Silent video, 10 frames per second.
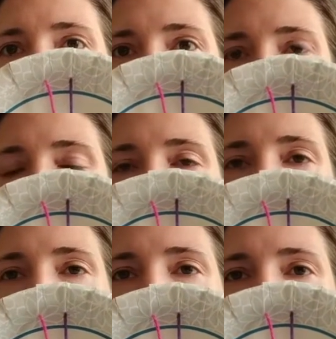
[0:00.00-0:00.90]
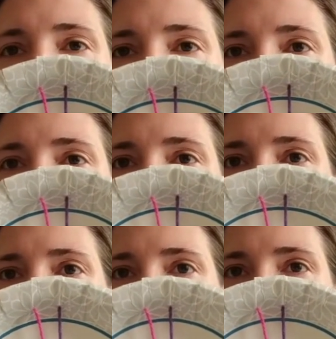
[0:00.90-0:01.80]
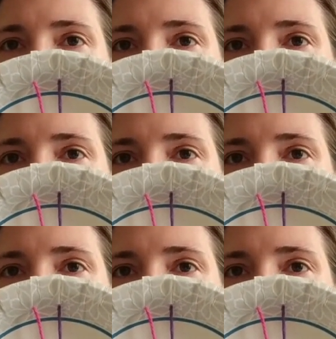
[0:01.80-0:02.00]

you've got 3